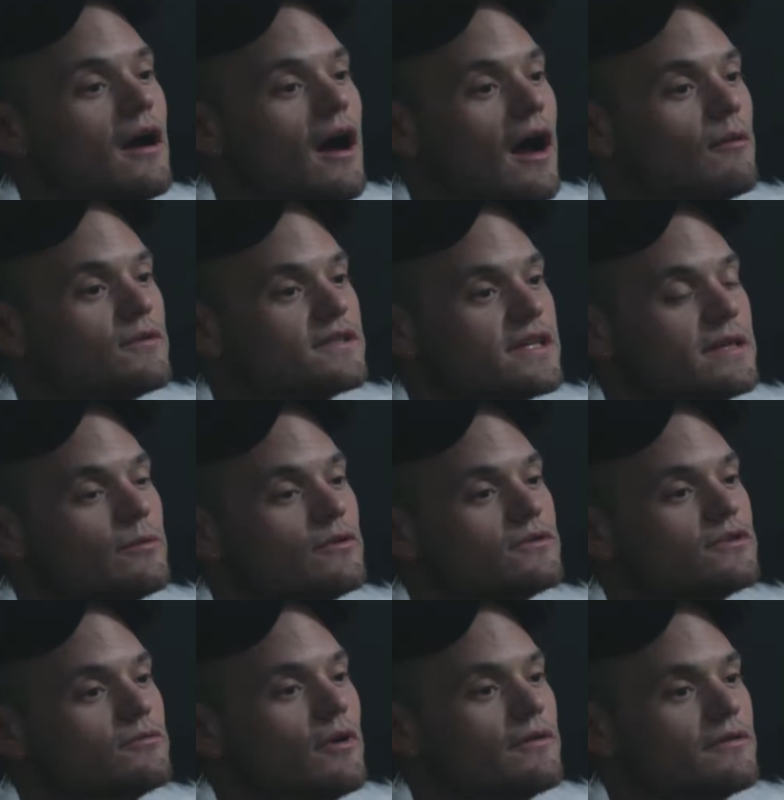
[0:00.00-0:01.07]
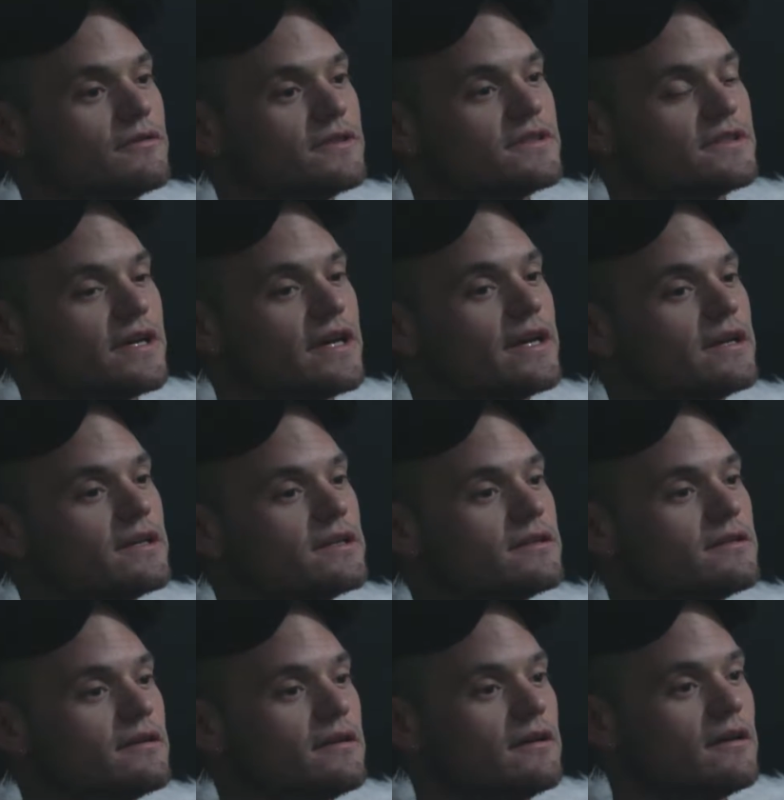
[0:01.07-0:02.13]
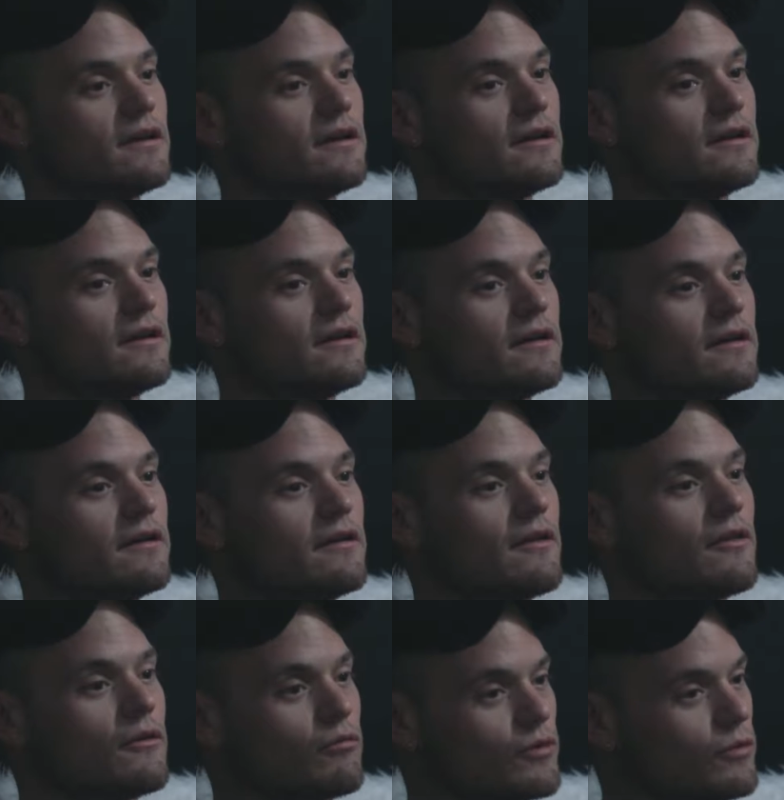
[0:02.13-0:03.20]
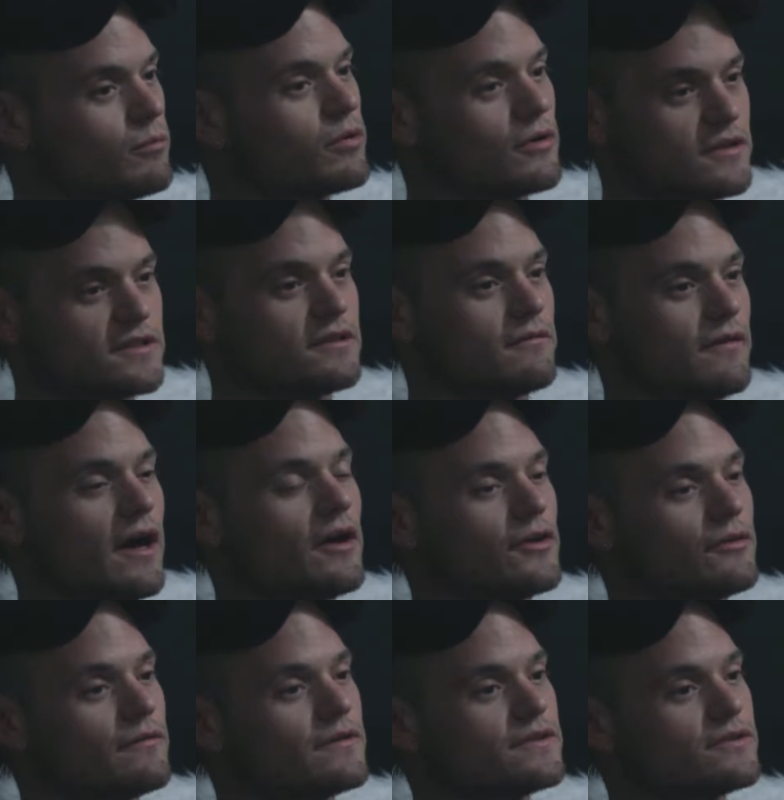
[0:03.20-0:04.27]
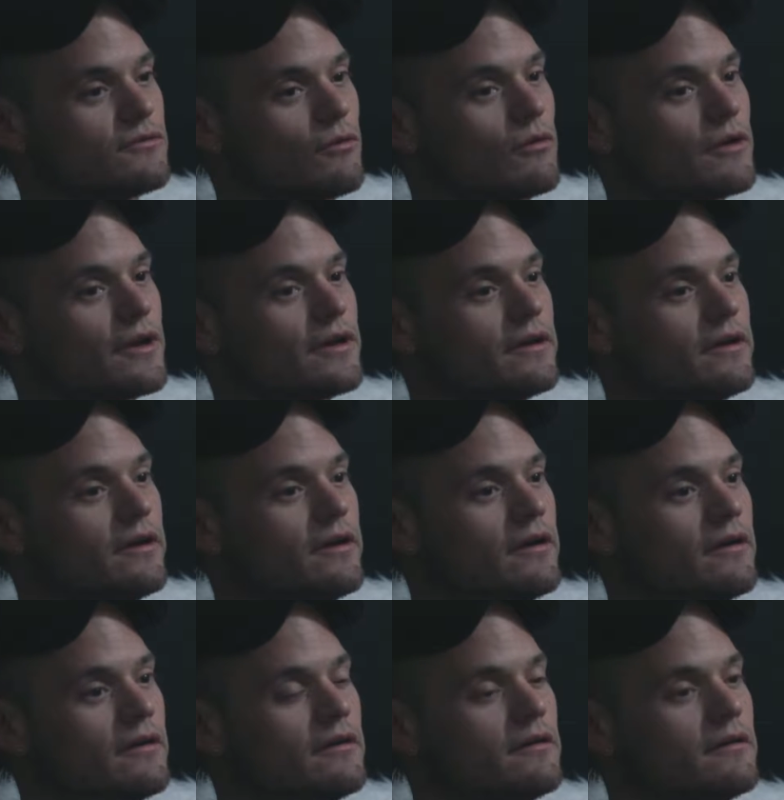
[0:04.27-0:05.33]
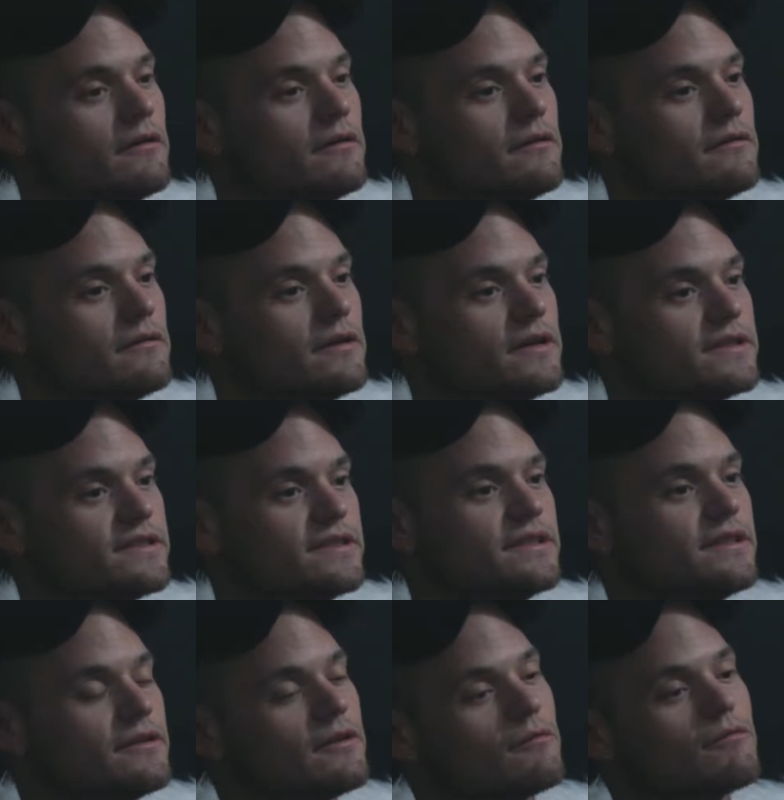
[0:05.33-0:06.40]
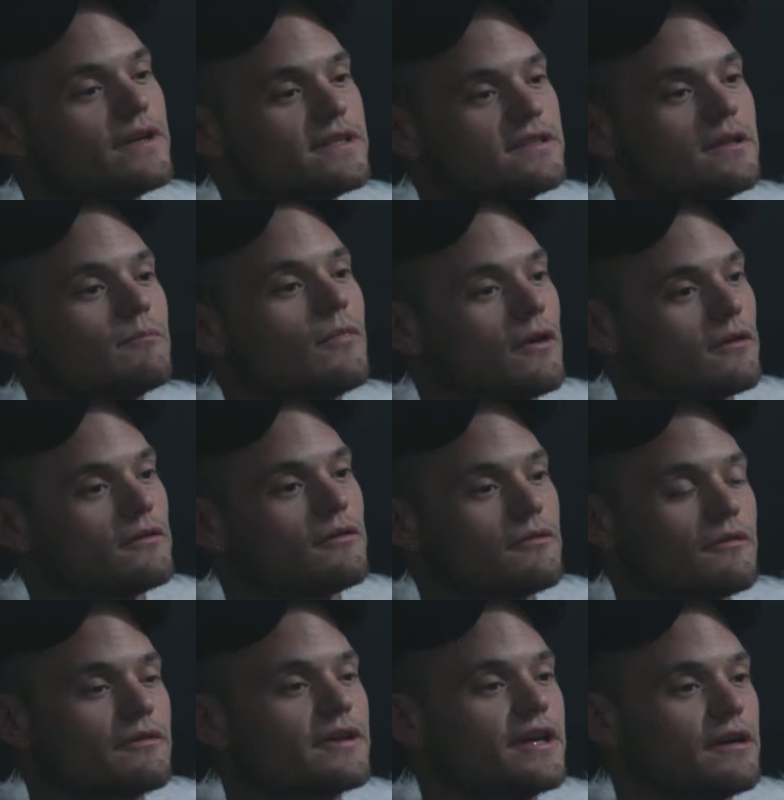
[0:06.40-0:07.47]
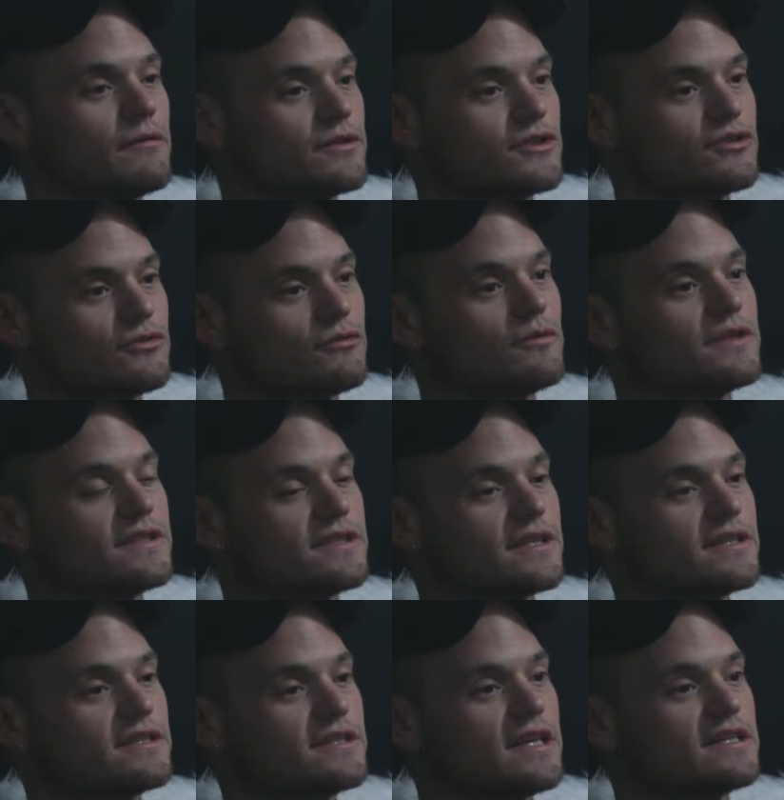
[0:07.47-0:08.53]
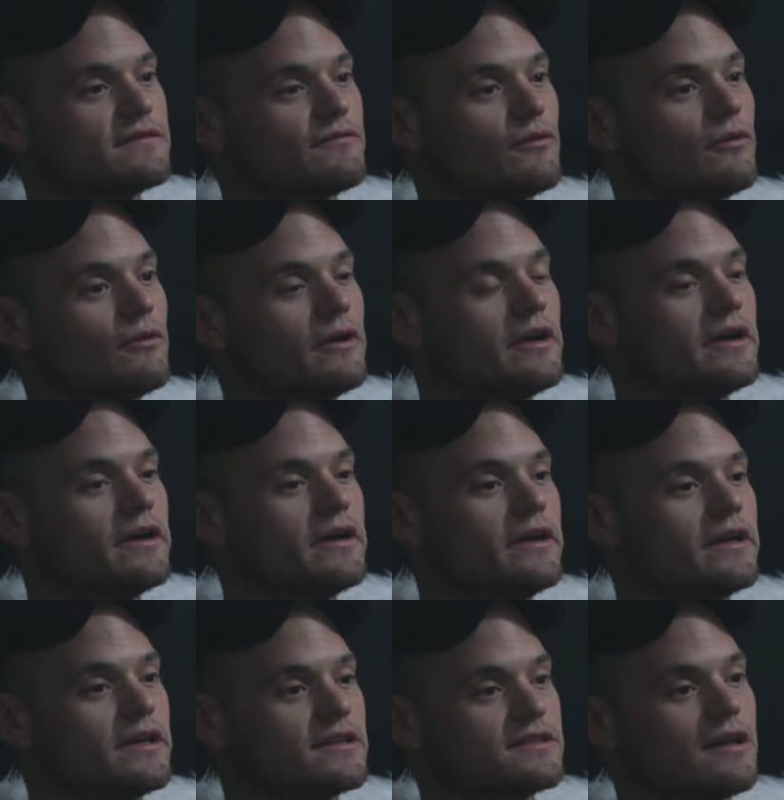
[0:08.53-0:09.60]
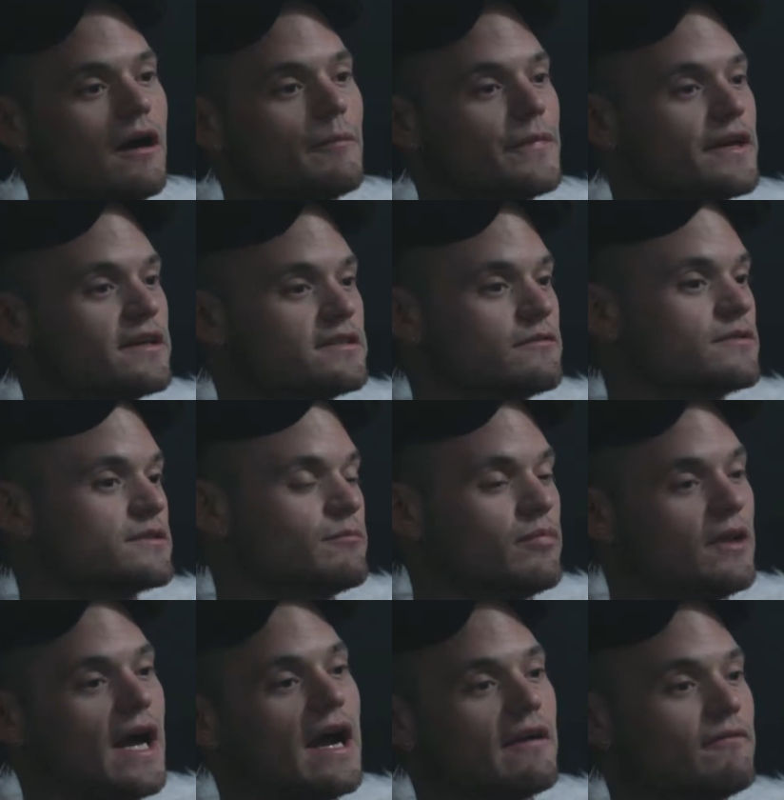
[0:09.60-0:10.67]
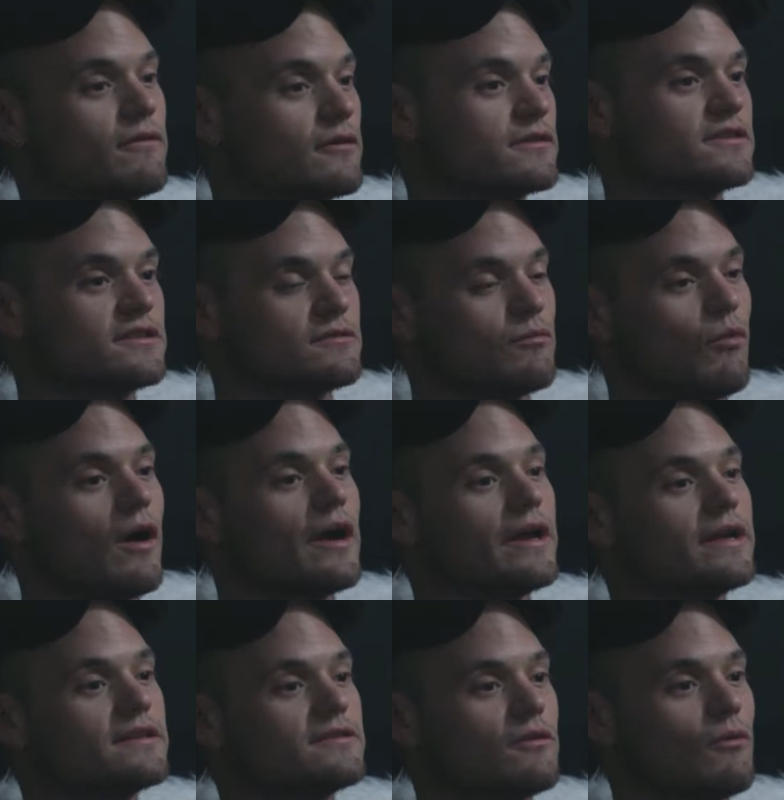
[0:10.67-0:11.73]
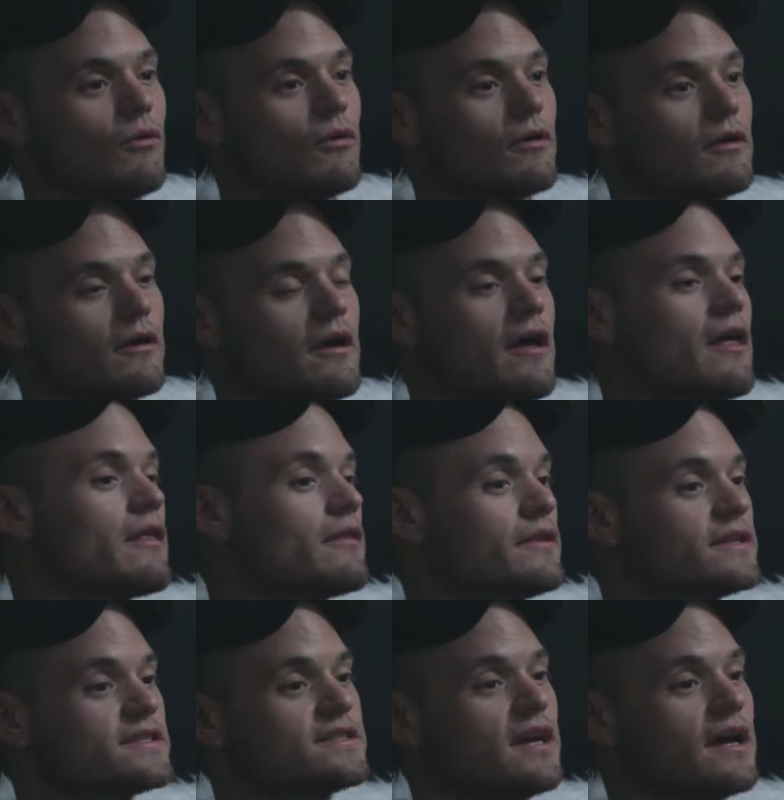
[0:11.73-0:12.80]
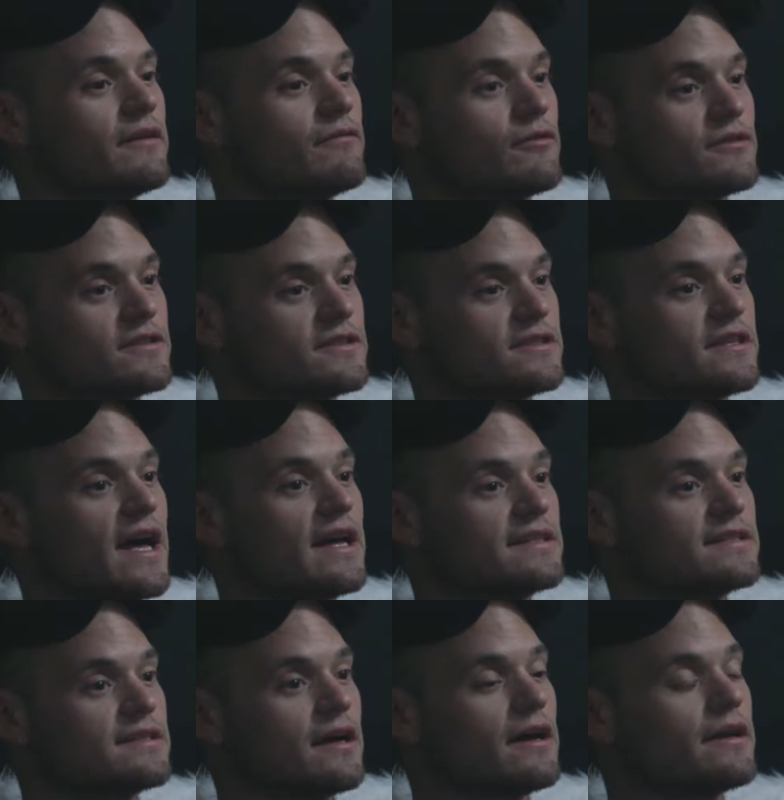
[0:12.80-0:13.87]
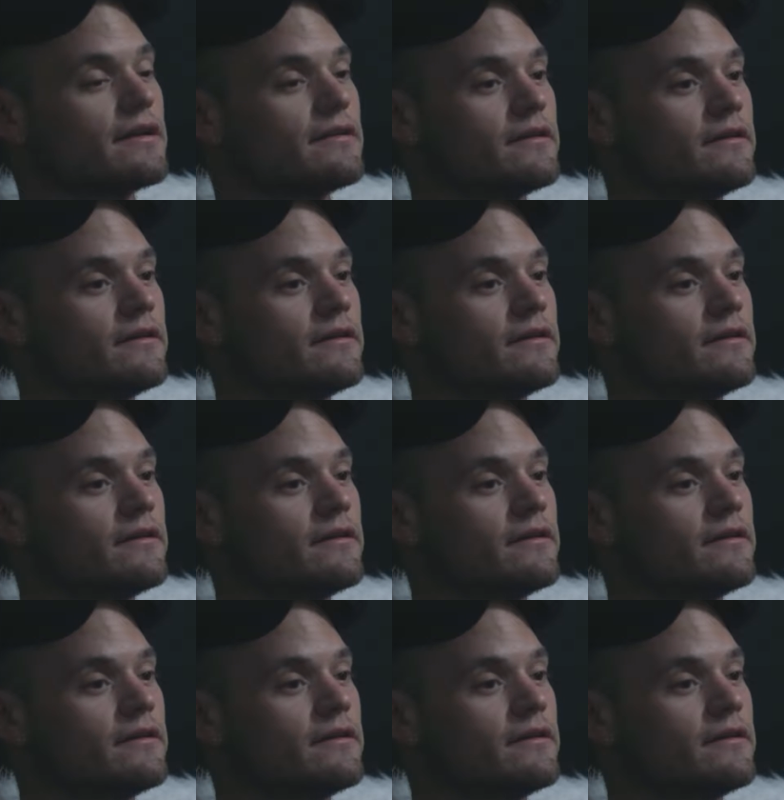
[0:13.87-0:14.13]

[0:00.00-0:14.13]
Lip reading: I was able to understand the real personal value of the story. And see, the reason that Martin Luther King was truly successful is not because it was black versus white or this side versus that side.